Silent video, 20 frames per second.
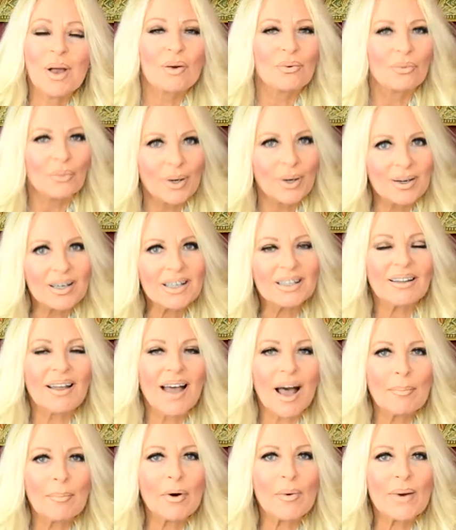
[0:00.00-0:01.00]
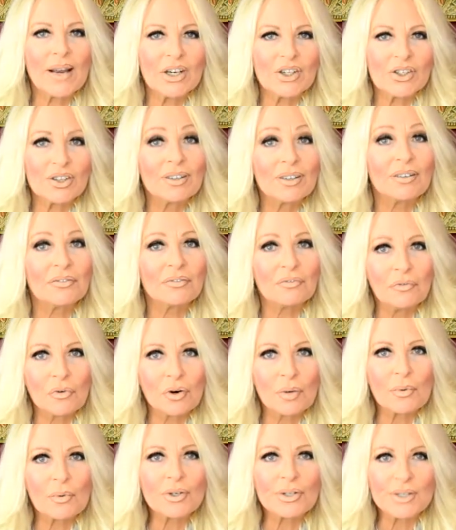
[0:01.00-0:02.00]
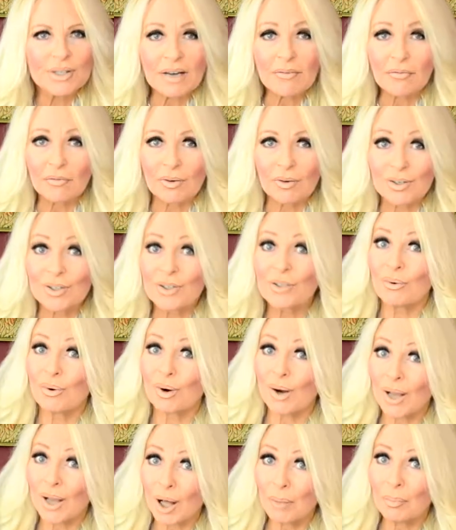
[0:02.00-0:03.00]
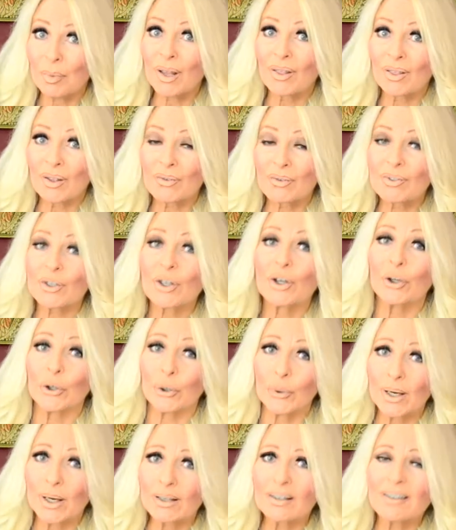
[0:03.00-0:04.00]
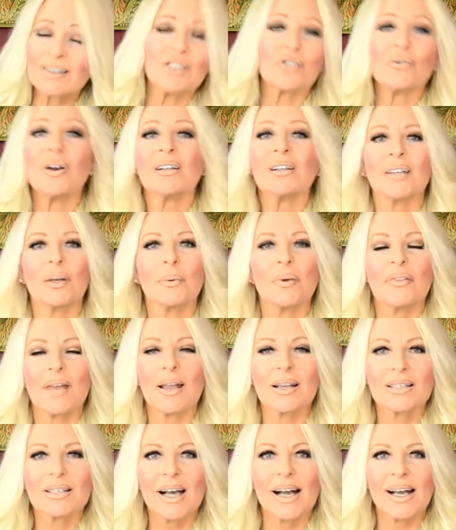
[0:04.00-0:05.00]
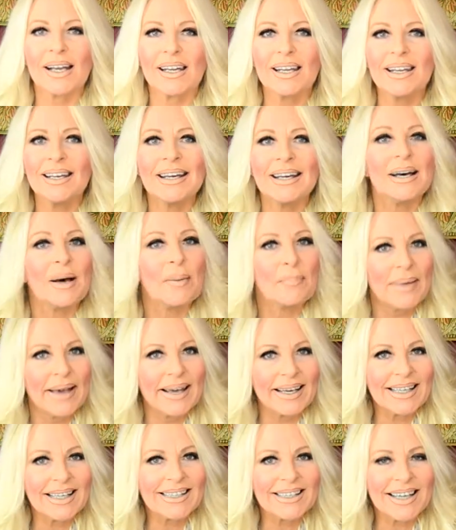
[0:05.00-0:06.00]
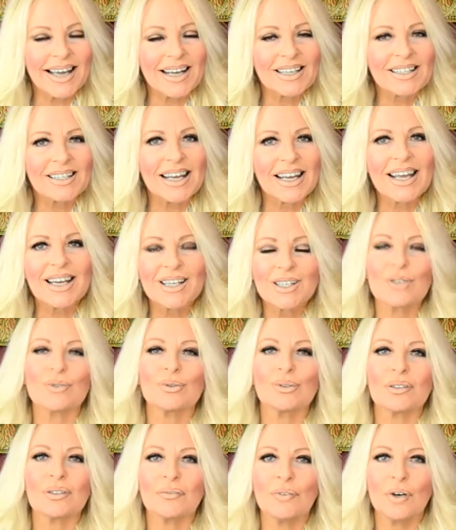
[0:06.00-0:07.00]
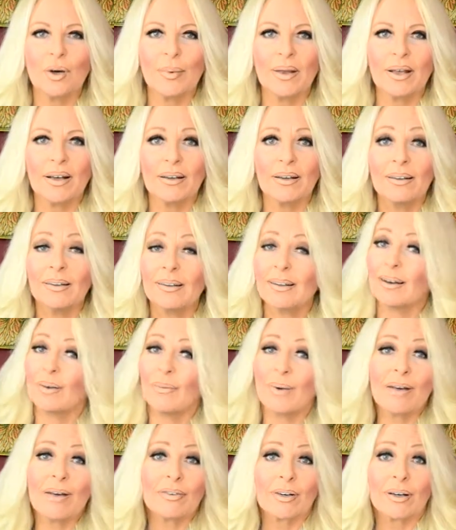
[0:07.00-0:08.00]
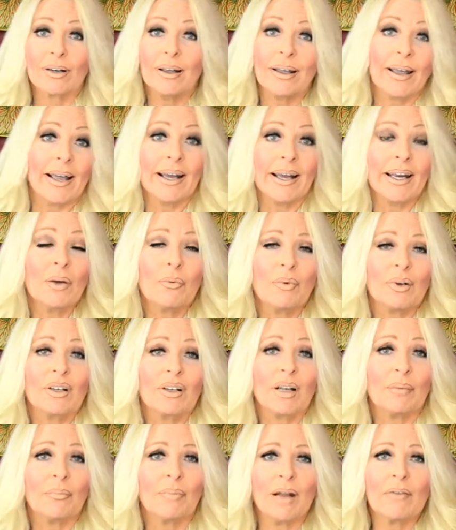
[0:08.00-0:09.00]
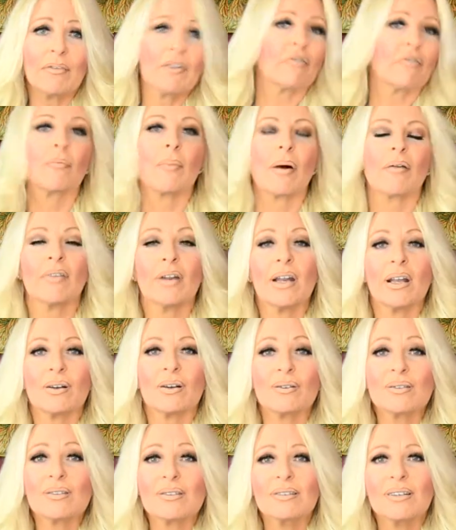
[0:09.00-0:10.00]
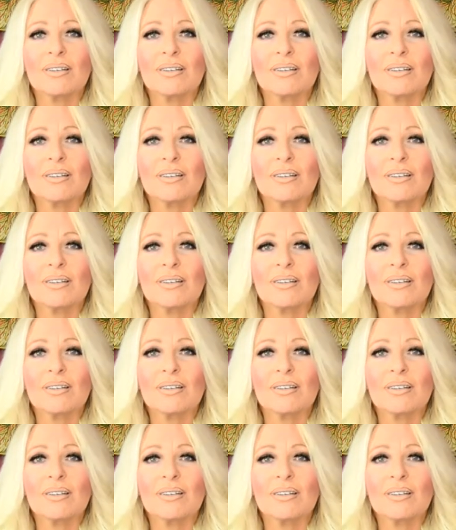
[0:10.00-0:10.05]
We're a collaboration of former sufferers who are helping those currently struggling with anxiety, panic attacks, and agoraphobia. However, anyone can benefit from our videos.